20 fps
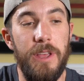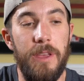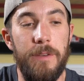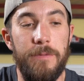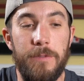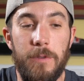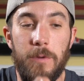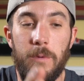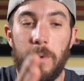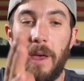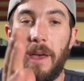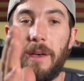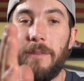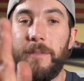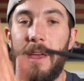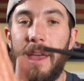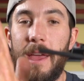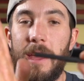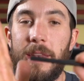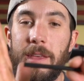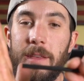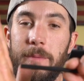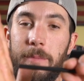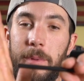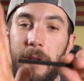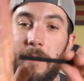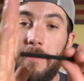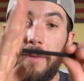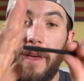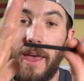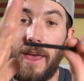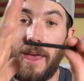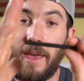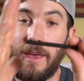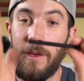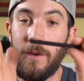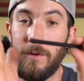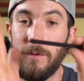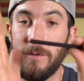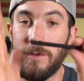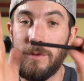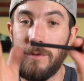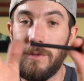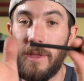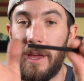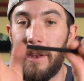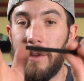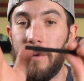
If you have any bit of angle to that,